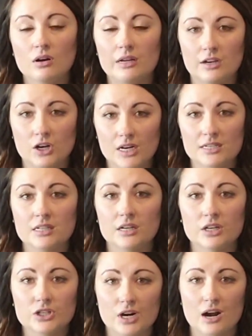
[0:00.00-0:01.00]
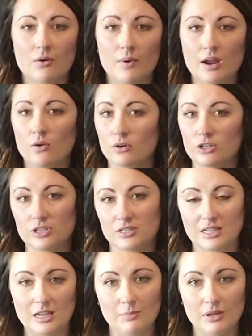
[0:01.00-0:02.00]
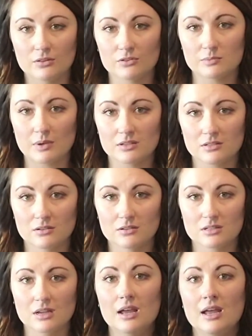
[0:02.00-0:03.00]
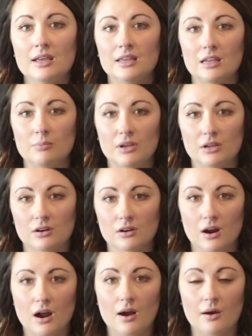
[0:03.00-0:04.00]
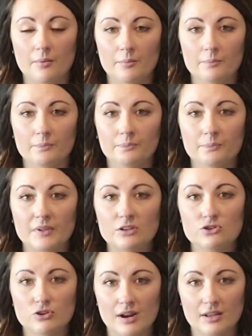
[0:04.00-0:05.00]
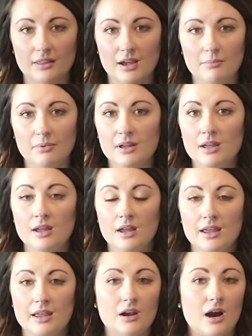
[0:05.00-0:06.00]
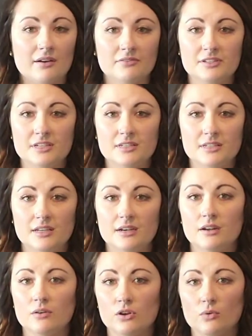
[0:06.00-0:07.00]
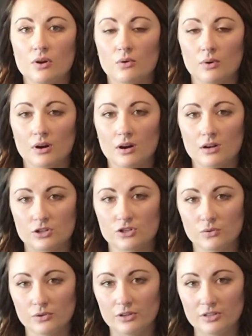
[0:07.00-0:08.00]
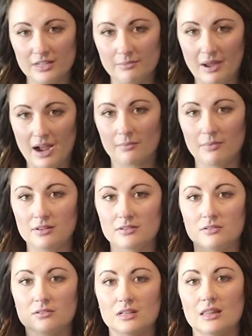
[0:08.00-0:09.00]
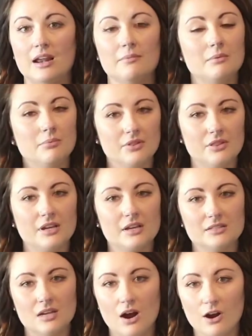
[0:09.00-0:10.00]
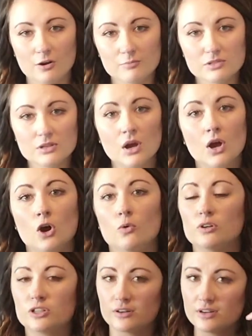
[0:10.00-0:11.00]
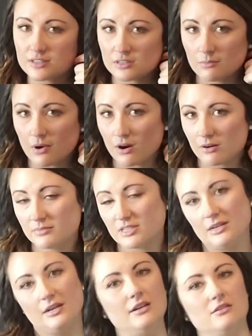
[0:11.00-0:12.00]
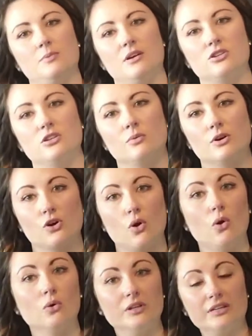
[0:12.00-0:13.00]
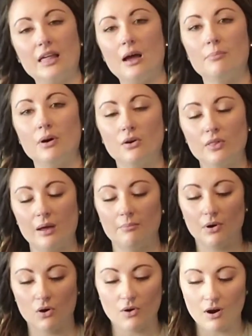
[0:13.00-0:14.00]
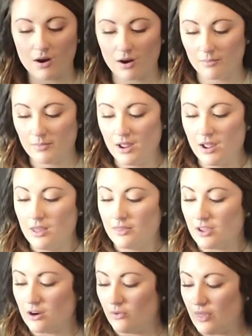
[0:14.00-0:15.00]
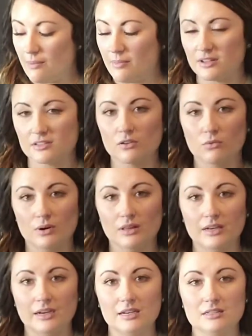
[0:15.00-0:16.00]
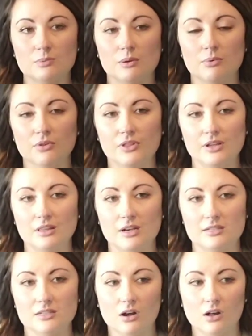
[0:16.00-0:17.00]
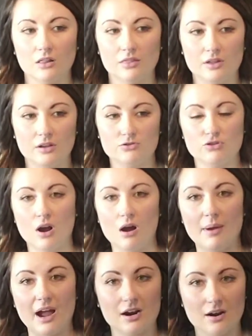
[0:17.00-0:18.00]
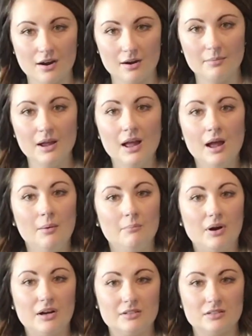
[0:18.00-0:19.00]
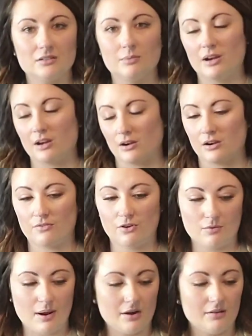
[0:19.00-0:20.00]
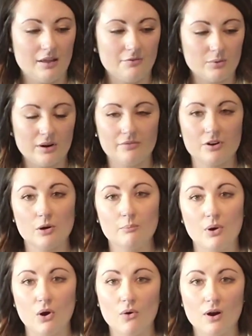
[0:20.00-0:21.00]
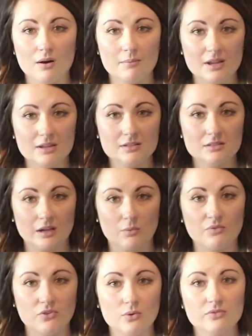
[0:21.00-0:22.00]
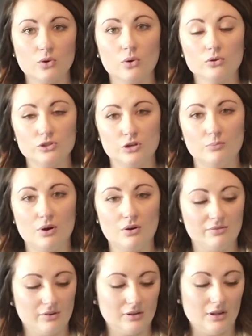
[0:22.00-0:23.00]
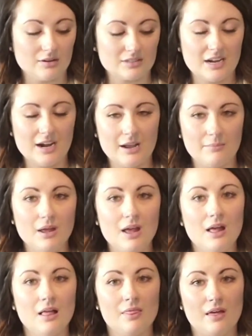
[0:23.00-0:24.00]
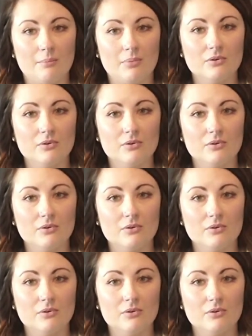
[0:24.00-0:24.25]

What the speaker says: increasing your draw weight or just keeping those muscles, keeping your strength up in off season, you want to work on shoulders and back muscles. A lot of people think it's arms. Sure is some arms in it, especially when you're holding that bow arm. That muscle really means people think that it's all the drawback arm, but depending on if you're right or left, whatever your bow arm is, like if you have to hold your bow for a long time, your